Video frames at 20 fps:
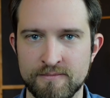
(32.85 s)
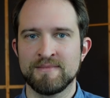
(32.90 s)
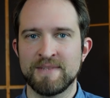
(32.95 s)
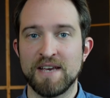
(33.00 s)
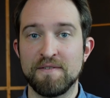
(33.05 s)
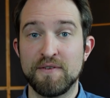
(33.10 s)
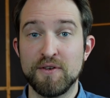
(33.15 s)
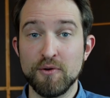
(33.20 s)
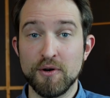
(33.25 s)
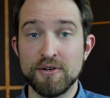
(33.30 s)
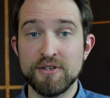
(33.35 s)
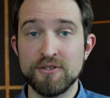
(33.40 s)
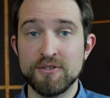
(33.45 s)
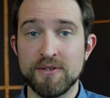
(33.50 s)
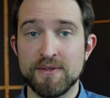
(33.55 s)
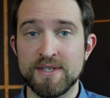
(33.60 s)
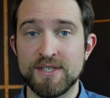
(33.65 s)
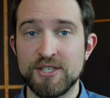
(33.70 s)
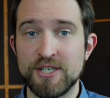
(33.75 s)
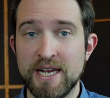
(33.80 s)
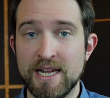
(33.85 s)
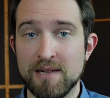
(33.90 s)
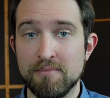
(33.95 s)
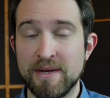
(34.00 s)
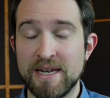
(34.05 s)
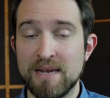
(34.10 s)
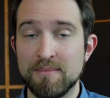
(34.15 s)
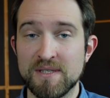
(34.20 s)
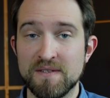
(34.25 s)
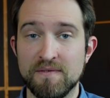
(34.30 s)
If you are new to this channel,
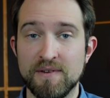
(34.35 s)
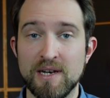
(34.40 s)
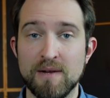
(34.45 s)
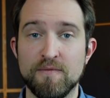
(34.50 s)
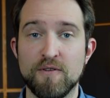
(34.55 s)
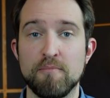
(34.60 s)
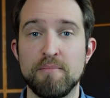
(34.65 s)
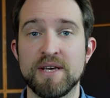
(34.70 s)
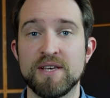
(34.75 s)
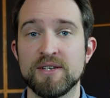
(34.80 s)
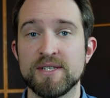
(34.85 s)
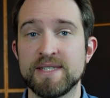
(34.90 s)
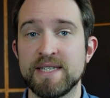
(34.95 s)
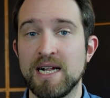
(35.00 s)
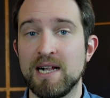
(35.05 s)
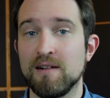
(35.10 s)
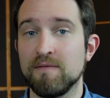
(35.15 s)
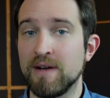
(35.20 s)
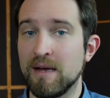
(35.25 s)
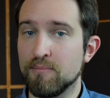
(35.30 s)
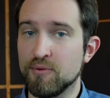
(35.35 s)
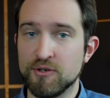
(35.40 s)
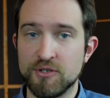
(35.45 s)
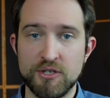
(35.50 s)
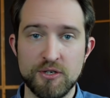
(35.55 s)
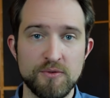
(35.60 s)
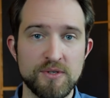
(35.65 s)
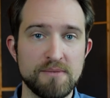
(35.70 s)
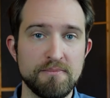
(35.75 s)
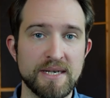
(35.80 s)
my name is Philip from Pick Yourself. I
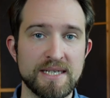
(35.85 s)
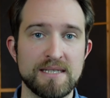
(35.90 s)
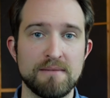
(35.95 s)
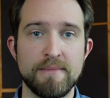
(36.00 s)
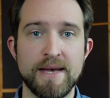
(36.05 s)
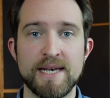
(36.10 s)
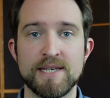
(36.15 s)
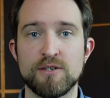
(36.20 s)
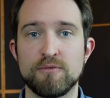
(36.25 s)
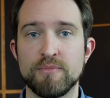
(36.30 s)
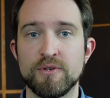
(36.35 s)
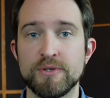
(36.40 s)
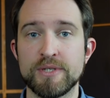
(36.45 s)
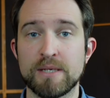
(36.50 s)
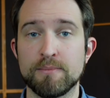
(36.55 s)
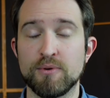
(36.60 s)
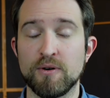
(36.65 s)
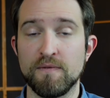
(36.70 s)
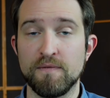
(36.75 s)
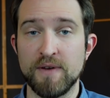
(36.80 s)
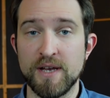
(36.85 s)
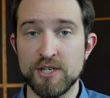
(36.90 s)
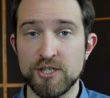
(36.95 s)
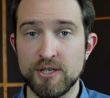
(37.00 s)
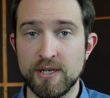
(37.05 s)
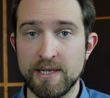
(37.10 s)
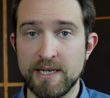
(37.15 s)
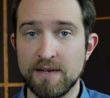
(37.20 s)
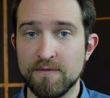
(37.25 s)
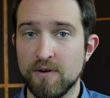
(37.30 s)
produce, mix and master music
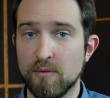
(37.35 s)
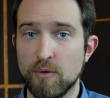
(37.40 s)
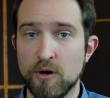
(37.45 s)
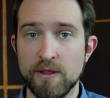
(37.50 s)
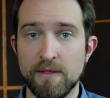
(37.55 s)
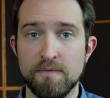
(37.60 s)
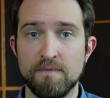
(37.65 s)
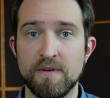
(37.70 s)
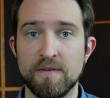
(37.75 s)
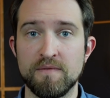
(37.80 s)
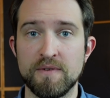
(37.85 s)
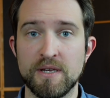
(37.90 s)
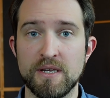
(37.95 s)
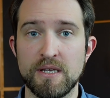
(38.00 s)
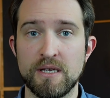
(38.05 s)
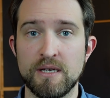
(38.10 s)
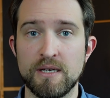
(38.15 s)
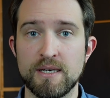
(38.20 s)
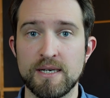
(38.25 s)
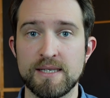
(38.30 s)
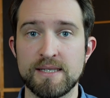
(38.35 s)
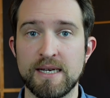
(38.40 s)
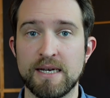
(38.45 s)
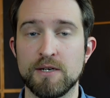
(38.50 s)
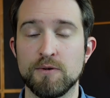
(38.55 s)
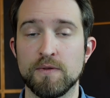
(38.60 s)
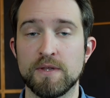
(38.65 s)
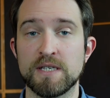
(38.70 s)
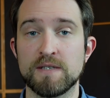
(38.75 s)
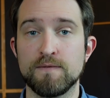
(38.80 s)
professionally for more than 15 years. I
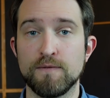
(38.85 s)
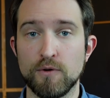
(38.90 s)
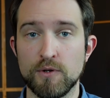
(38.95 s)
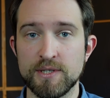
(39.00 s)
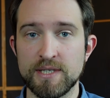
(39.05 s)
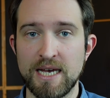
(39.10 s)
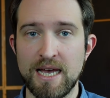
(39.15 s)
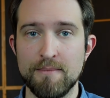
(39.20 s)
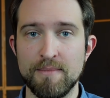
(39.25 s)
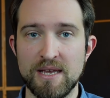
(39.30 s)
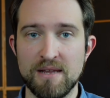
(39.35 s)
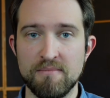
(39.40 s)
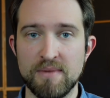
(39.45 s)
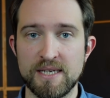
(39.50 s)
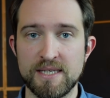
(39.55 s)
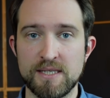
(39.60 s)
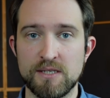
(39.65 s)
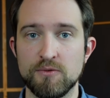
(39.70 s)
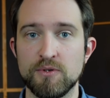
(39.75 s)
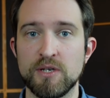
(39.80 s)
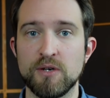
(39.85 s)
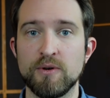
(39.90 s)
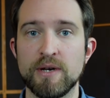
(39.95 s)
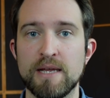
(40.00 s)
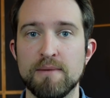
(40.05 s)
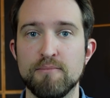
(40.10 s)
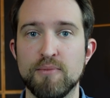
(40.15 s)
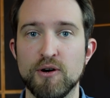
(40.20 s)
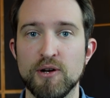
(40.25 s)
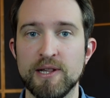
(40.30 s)
do this full-time in my studio
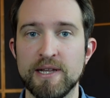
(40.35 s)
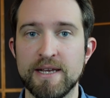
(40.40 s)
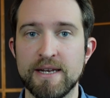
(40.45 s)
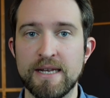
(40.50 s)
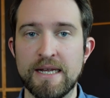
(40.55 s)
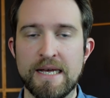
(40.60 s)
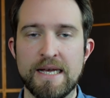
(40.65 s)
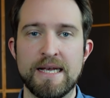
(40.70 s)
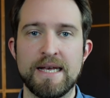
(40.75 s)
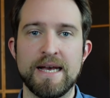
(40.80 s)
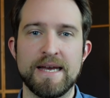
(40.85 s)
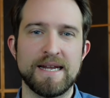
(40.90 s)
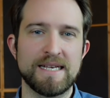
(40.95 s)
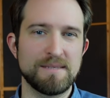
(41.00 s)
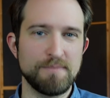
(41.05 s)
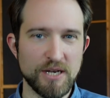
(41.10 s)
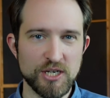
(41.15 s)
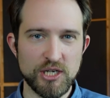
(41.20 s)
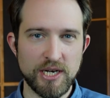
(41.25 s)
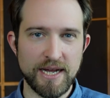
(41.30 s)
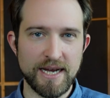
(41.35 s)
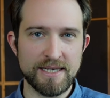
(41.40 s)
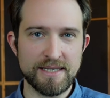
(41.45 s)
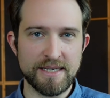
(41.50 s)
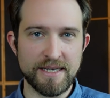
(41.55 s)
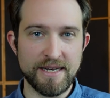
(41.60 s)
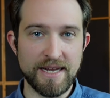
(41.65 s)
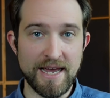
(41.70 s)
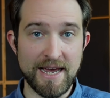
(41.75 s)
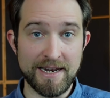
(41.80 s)
in Berlin, and I specialize
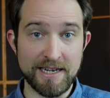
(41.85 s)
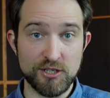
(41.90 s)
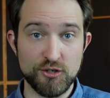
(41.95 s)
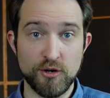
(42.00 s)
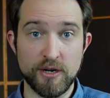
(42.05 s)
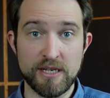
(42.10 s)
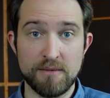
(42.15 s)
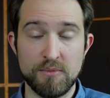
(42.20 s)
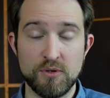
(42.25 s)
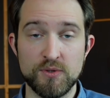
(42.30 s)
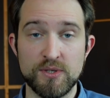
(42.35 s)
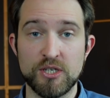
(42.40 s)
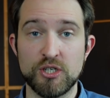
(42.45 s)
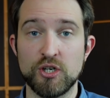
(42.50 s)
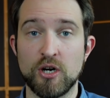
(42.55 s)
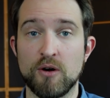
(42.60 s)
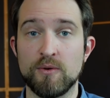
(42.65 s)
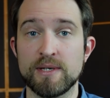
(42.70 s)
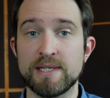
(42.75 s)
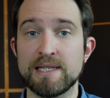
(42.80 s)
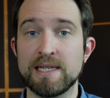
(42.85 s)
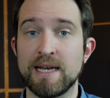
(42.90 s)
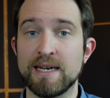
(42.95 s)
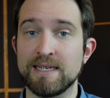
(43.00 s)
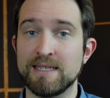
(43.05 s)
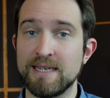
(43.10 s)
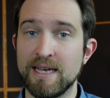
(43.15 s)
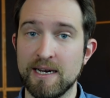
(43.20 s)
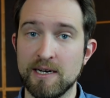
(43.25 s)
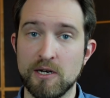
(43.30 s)
in electronic music genres
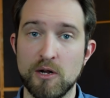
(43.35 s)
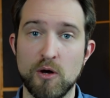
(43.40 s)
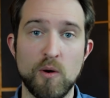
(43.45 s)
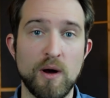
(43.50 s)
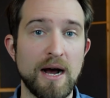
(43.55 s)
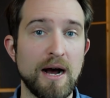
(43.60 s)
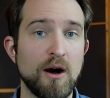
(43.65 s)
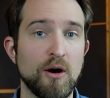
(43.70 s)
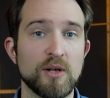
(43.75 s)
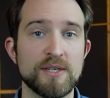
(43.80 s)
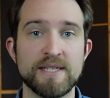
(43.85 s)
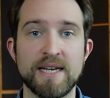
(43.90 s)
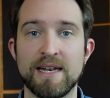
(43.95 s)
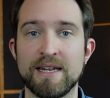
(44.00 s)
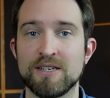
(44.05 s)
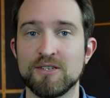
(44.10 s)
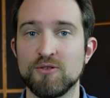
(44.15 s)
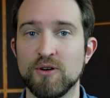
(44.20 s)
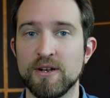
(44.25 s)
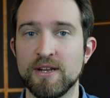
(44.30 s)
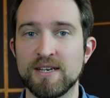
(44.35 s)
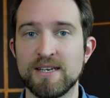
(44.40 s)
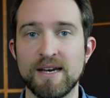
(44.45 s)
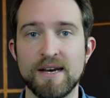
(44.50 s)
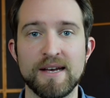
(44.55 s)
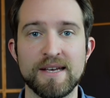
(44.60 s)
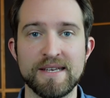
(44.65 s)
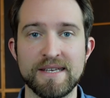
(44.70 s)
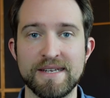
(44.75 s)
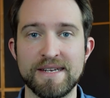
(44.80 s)
like techno, house,
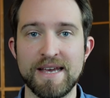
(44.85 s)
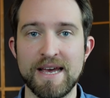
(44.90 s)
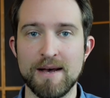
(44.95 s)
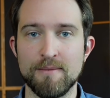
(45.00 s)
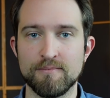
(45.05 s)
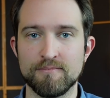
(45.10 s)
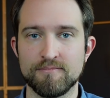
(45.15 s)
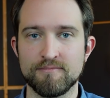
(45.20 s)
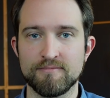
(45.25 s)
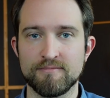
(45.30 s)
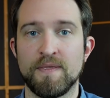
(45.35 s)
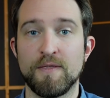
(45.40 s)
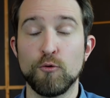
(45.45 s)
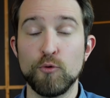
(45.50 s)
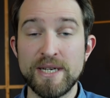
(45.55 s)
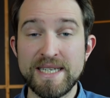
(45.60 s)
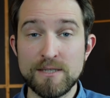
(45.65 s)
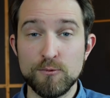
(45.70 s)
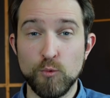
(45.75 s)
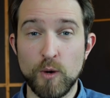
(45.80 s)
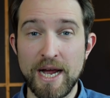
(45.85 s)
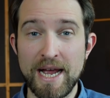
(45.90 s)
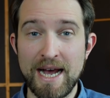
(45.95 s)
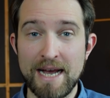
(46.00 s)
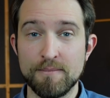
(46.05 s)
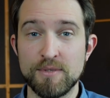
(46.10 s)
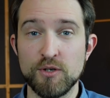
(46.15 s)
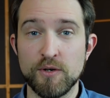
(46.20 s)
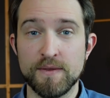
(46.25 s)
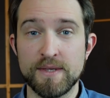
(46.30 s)
electronica, EDM. The reason why
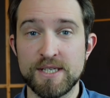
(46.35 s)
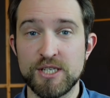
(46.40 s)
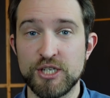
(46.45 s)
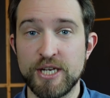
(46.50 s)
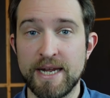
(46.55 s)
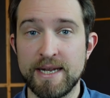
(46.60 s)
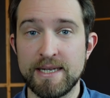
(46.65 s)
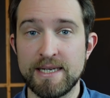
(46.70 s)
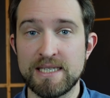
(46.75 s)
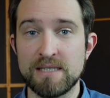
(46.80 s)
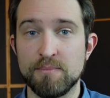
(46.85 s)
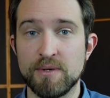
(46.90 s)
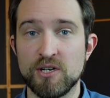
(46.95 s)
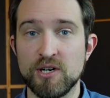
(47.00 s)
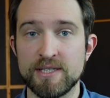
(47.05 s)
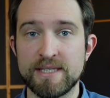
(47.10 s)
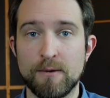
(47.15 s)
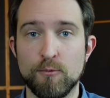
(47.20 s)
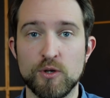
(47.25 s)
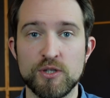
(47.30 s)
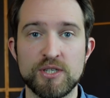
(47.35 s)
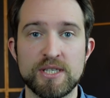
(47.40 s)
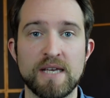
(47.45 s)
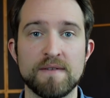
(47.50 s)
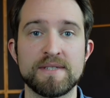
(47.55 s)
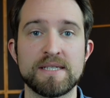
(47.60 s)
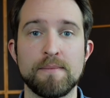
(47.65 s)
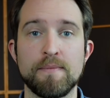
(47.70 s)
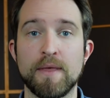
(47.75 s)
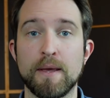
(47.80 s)
I'm doing this channel is because I want to give
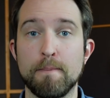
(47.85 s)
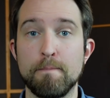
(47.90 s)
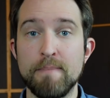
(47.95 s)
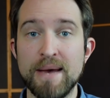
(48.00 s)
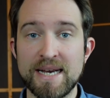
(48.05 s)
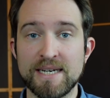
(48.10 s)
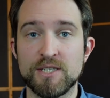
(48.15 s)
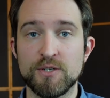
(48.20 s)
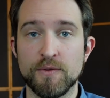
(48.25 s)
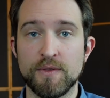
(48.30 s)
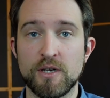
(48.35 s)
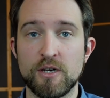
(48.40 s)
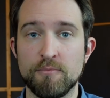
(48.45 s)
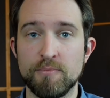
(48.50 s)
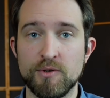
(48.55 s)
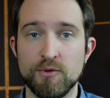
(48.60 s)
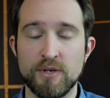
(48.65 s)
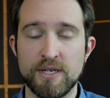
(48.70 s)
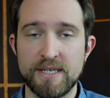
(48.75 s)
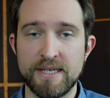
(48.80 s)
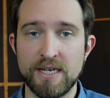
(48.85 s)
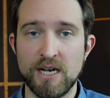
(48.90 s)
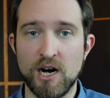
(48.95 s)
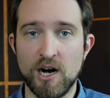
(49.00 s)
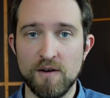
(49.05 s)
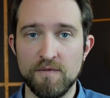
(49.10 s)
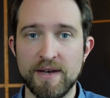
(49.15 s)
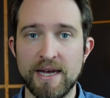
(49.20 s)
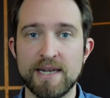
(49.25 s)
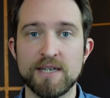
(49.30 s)
something back to the community
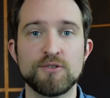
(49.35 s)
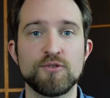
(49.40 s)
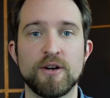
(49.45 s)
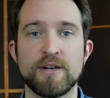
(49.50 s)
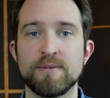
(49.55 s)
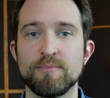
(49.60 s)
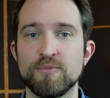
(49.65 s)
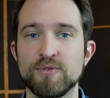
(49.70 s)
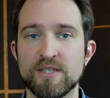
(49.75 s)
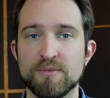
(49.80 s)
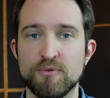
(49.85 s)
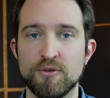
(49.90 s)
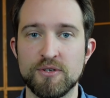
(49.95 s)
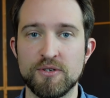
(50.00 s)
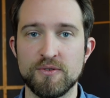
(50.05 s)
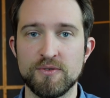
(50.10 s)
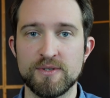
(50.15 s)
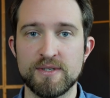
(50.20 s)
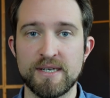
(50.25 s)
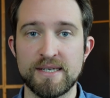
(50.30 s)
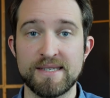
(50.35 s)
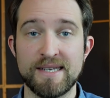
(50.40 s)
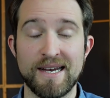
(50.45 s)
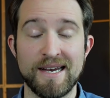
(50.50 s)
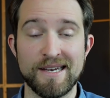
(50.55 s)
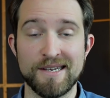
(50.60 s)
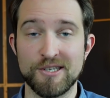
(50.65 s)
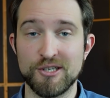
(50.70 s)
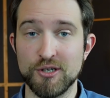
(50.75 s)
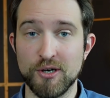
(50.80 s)
of electronic music producers.
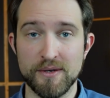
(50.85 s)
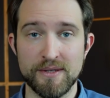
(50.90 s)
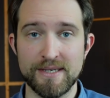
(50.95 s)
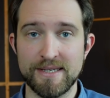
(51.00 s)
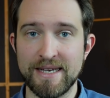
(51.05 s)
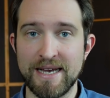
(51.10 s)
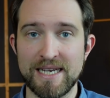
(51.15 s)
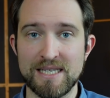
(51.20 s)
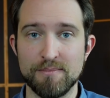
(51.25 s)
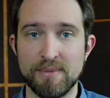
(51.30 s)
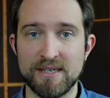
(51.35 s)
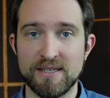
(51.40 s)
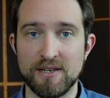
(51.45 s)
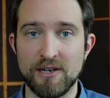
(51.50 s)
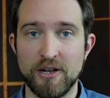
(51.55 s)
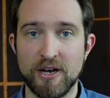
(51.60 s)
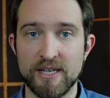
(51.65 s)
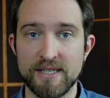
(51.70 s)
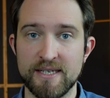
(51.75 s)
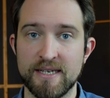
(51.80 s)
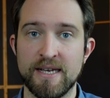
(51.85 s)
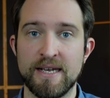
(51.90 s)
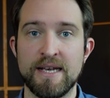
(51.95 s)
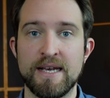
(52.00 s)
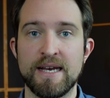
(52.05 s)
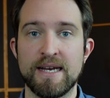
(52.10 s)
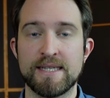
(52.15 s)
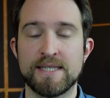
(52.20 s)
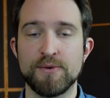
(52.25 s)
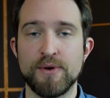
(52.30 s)
I enjoy this aspect a lot.
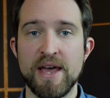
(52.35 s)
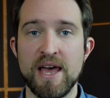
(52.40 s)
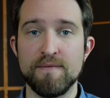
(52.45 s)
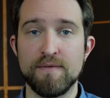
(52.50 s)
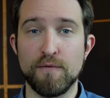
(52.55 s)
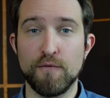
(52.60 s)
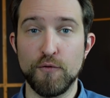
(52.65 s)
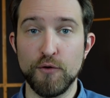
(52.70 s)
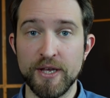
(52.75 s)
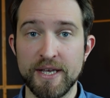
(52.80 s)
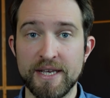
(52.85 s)
And so I have a free